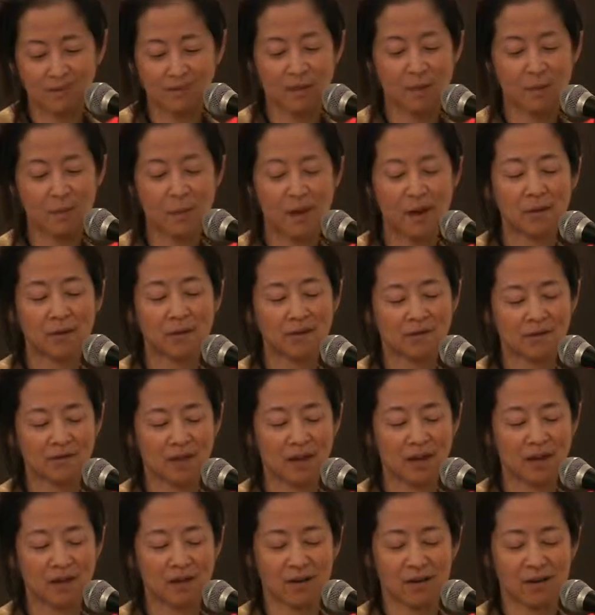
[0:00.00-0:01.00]
About as
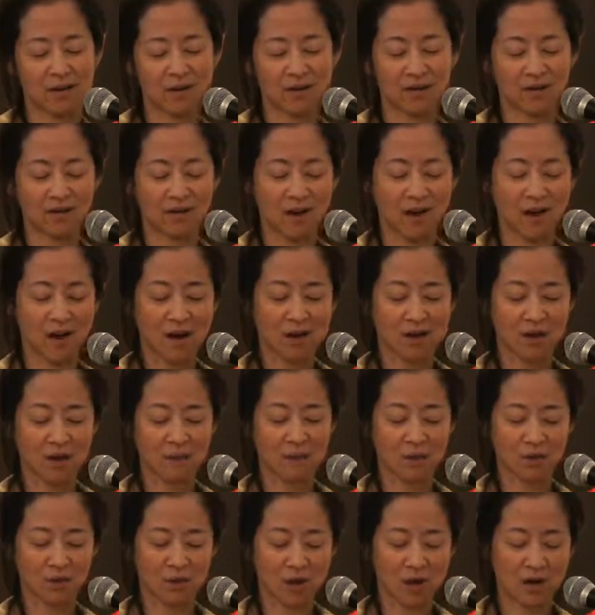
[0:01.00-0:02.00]
hairy as I
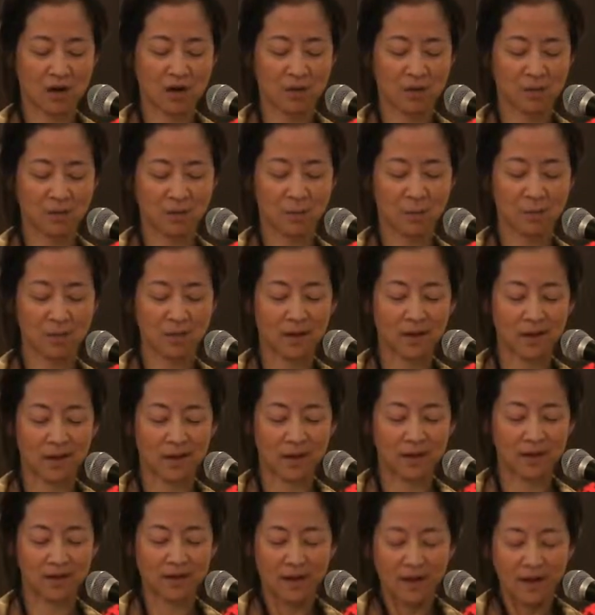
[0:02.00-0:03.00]
am, Charles
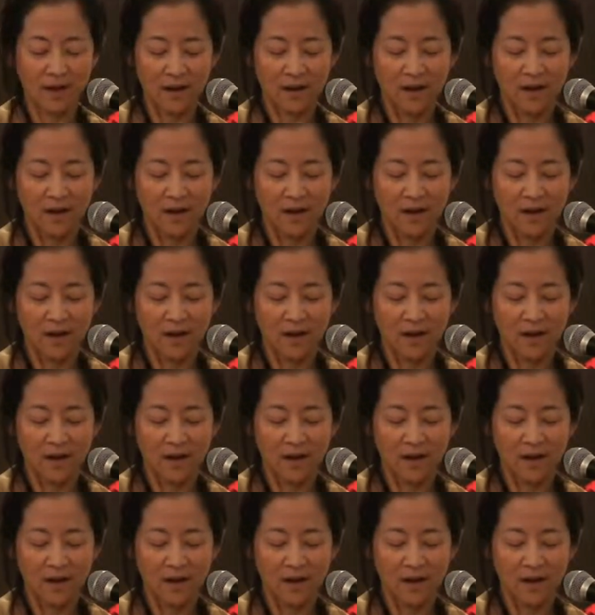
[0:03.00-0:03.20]
replied.